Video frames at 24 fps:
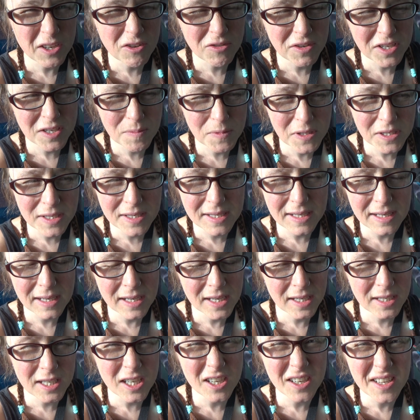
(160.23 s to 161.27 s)
Christmas.
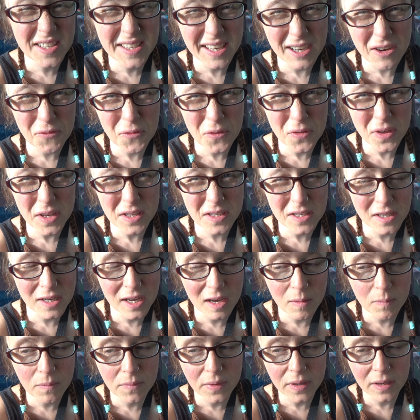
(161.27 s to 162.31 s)
I'm kind of doubtful that's going
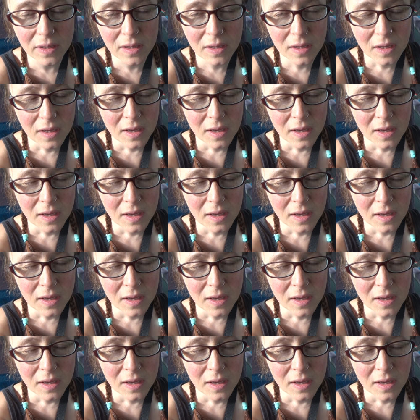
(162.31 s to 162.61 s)
to happen, but...